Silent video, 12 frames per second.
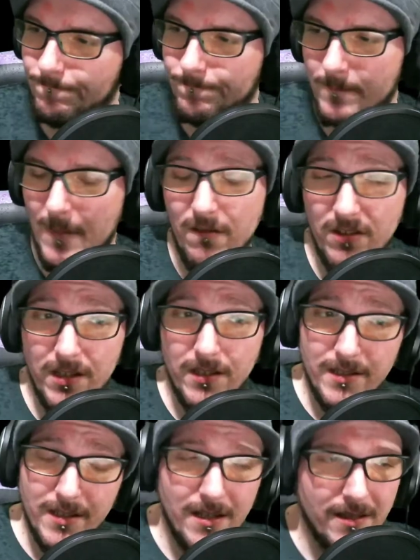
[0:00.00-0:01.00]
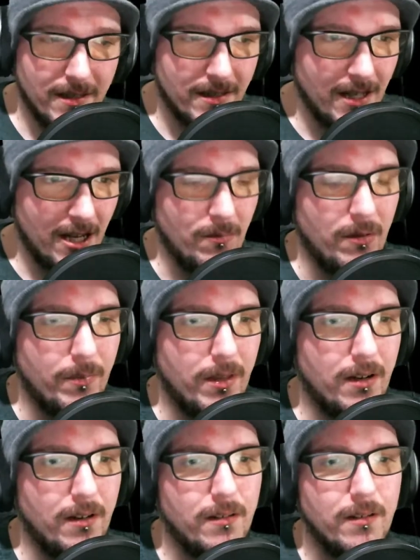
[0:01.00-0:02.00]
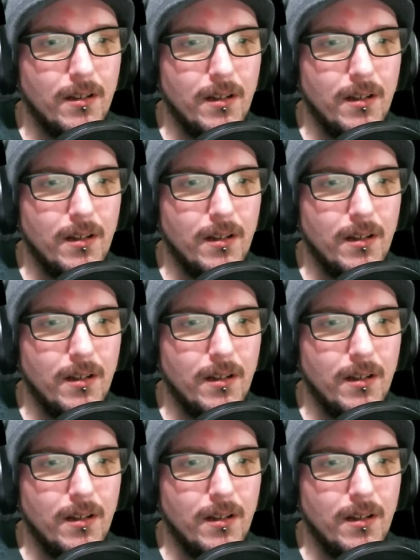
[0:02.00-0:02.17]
everything stays the same up there.